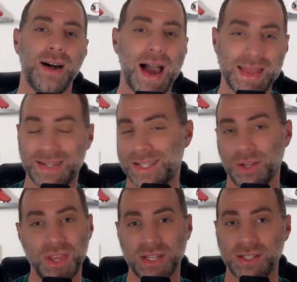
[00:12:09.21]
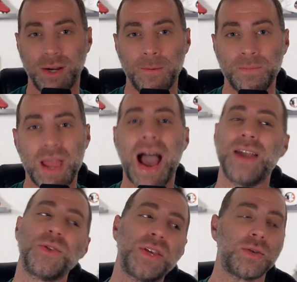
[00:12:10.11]
I still think so. I
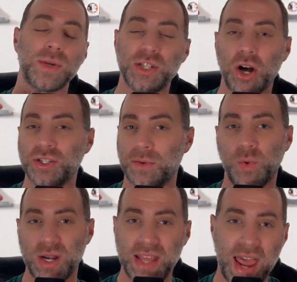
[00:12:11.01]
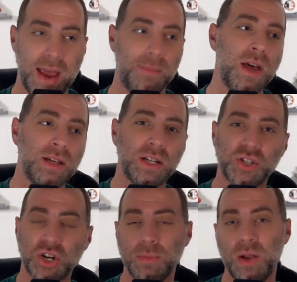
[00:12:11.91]
don't think the results of one game
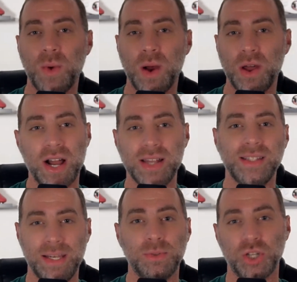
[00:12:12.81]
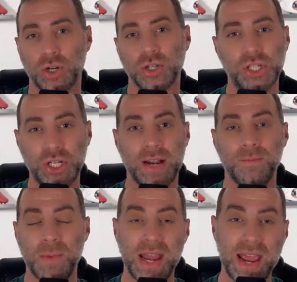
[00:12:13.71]
determine whether or not a team should or should not
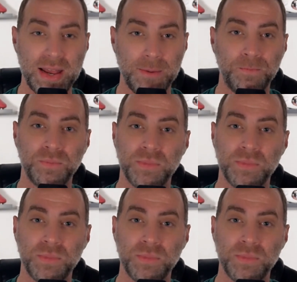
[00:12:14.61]
have been in.